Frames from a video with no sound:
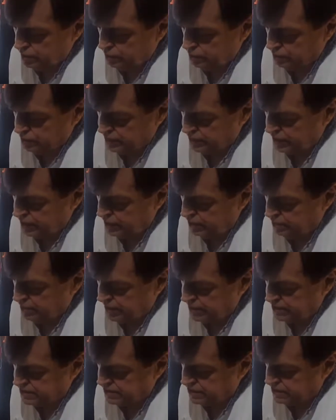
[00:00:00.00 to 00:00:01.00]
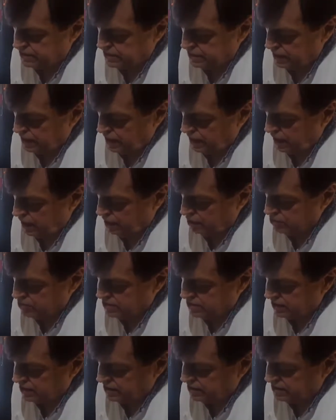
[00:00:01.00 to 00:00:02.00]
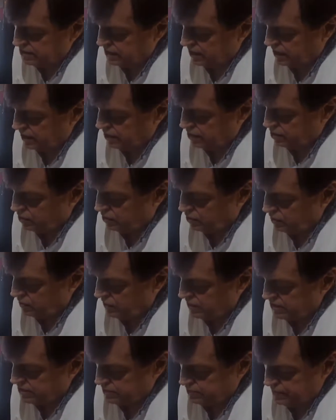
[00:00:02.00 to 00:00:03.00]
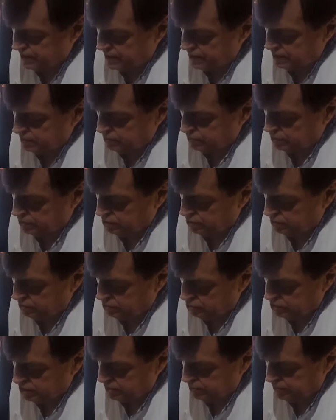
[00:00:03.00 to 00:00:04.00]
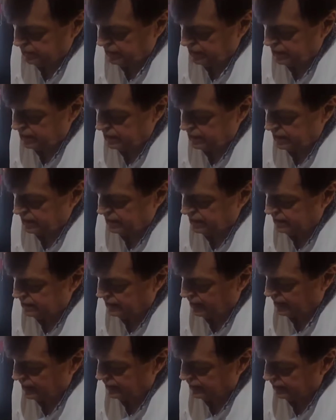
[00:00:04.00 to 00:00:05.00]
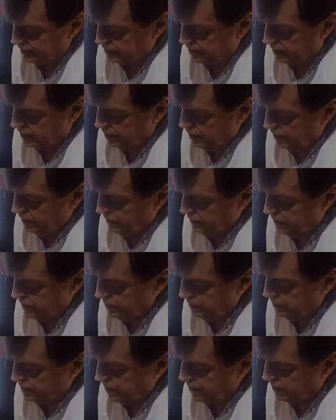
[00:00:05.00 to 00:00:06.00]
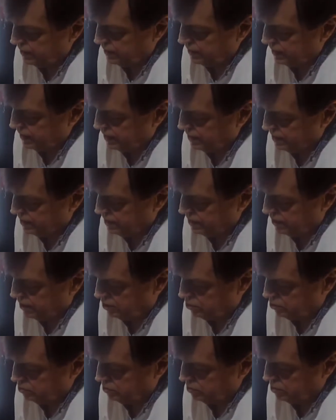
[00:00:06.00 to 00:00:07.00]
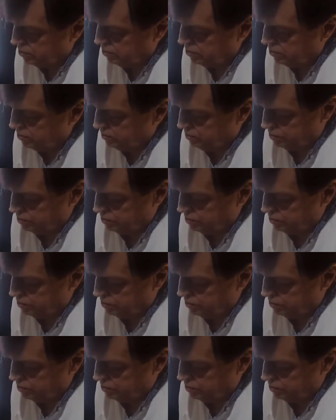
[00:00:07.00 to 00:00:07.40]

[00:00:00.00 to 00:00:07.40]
on daily basis, our cells are always being born, multiplying and dying. When we are younger, our